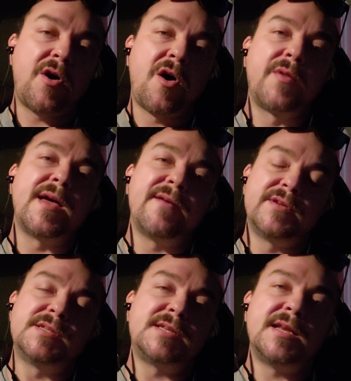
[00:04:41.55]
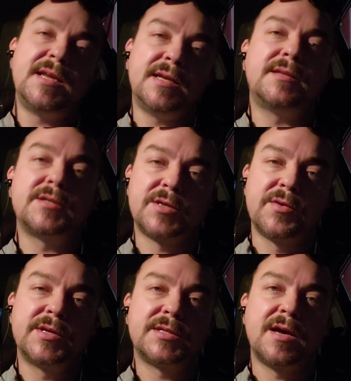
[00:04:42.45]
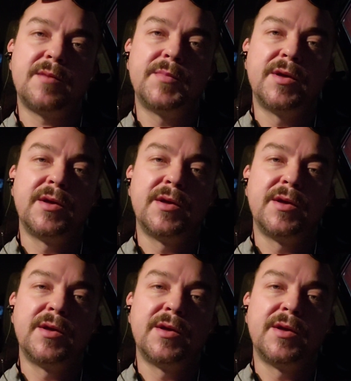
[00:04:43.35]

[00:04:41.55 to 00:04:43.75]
all the evidence they need to sew this up.